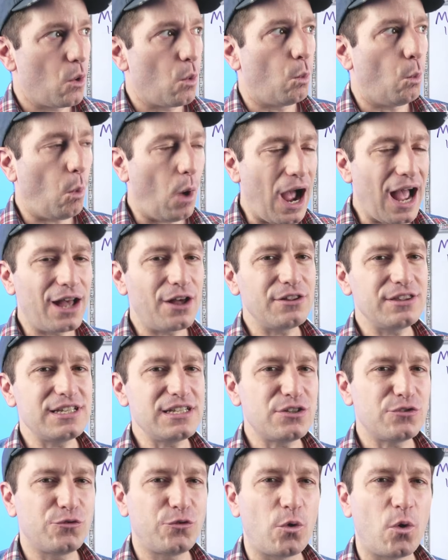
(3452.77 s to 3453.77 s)
while
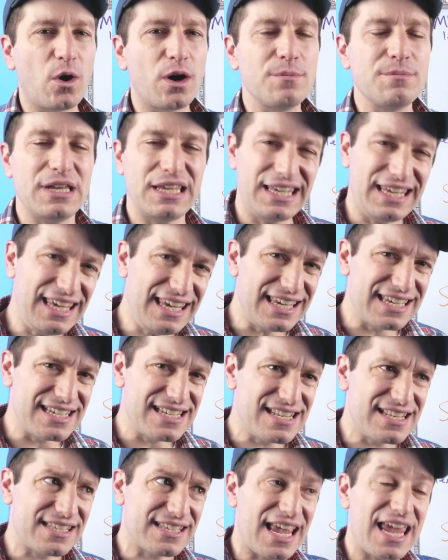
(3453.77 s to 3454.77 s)
this form
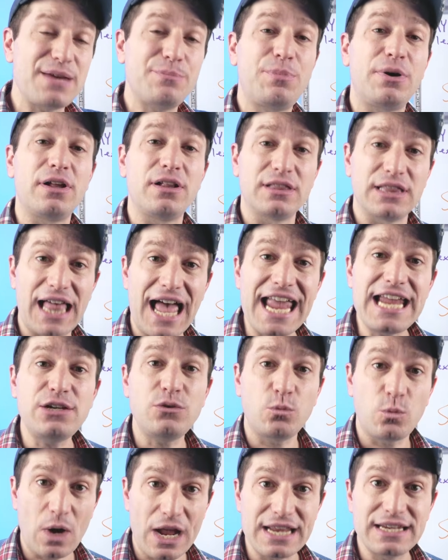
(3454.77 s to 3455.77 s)
is a
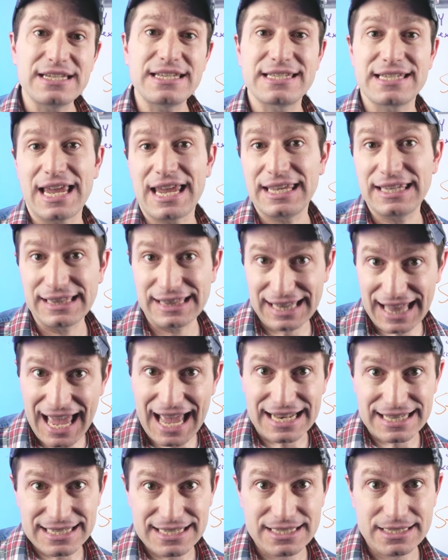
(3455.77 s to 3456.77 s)
polite way to say
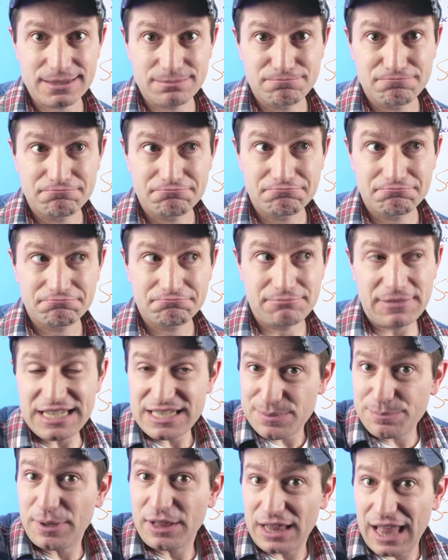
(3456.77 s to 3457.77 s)
let's,
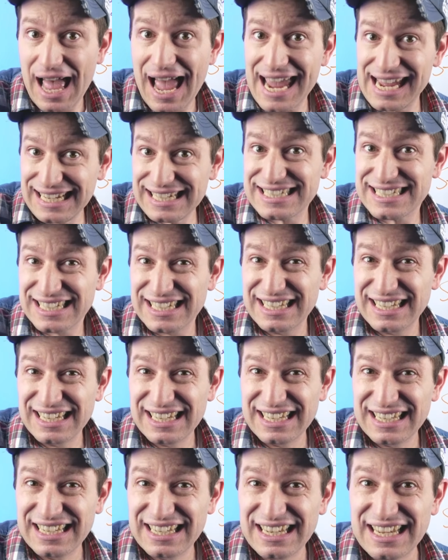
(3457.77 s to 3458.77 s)
it's polite.
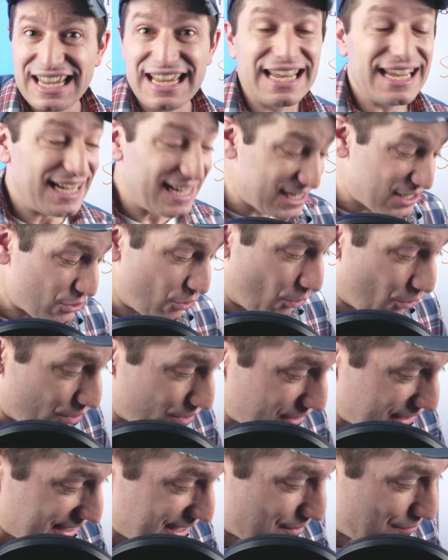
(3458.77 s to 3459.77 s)
It's
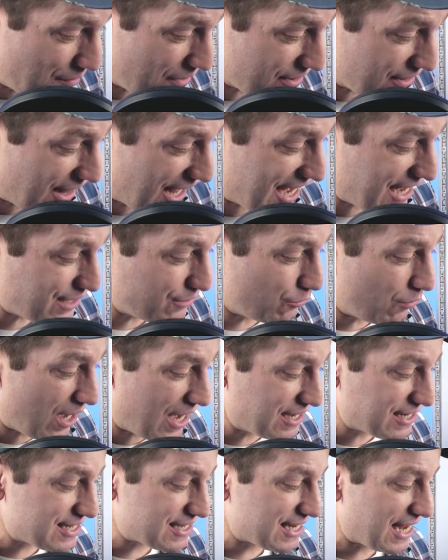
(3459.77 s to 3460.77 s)
only a polite
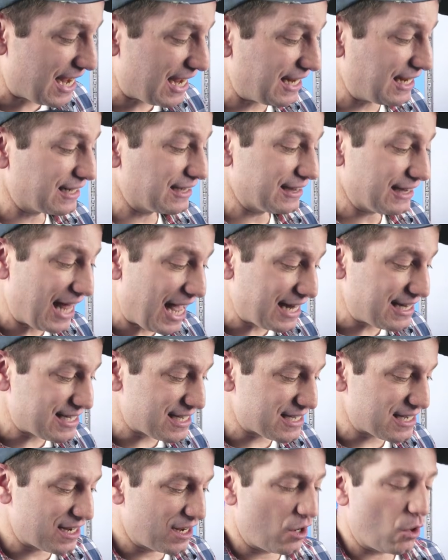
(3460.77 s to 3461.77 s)
way to say
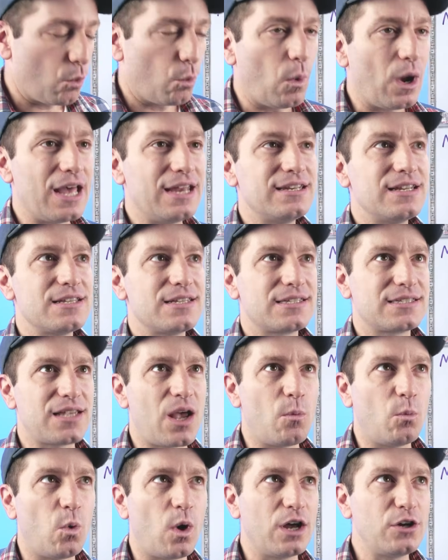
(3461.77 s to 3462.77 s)
let's when
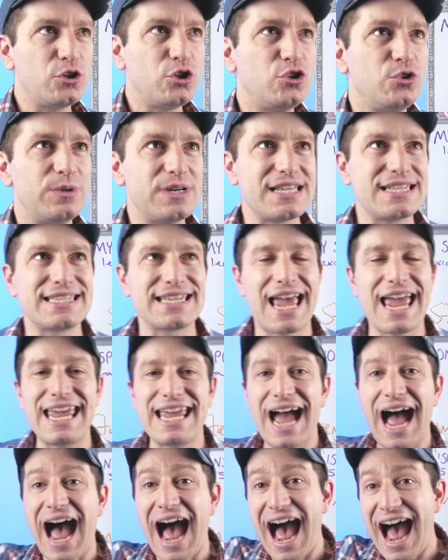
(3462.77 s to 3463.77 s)
someone who is
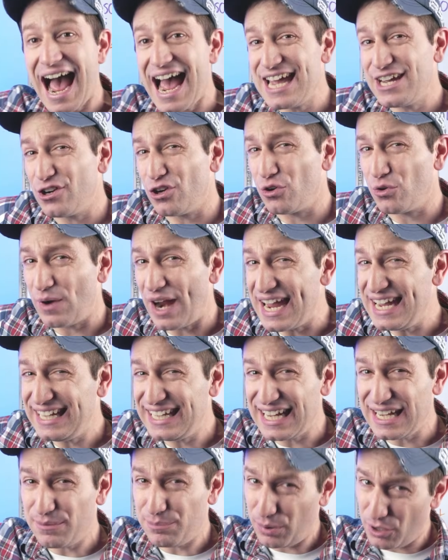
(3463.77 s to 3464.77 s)
a higher
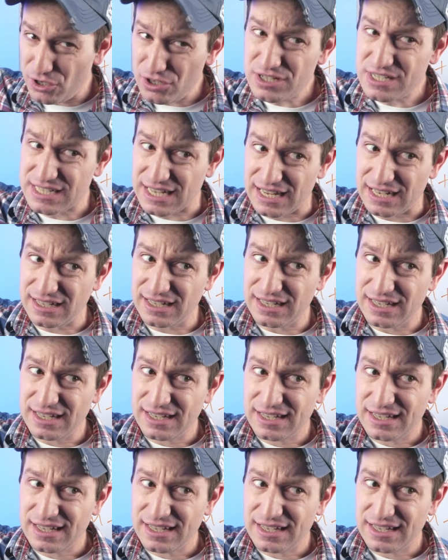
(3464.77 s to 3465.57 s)
ranking person